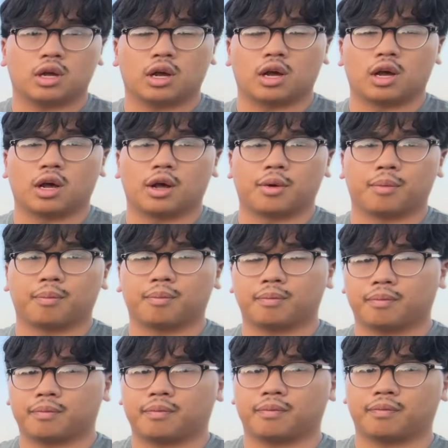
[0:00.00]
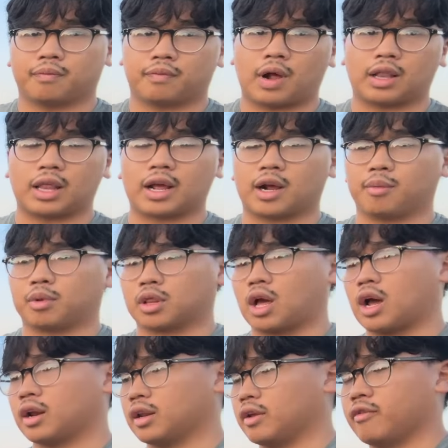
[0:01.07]
Um, I like them a
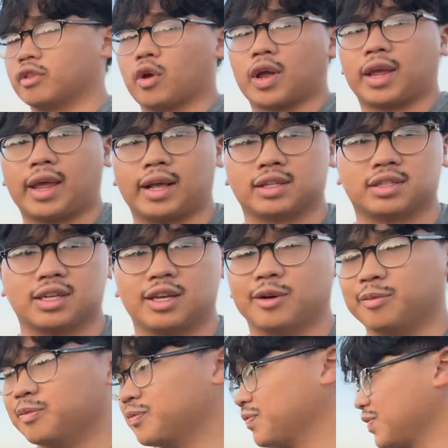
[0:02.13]
lot even though I can't see them.